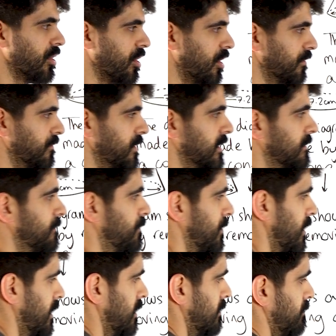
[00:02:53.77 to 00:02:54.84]
half it
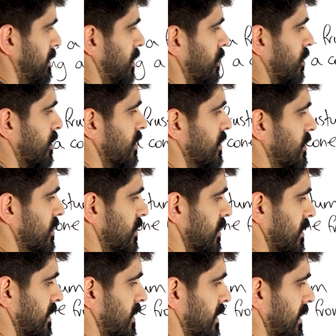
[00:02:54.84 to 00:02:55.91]
because
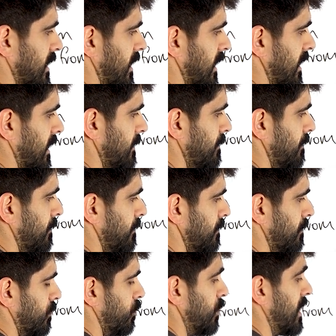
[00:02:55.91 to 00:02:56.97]
um,
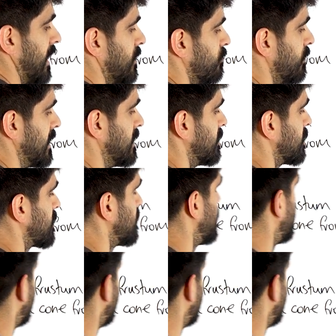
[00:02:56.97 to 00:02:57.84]
we like the radius.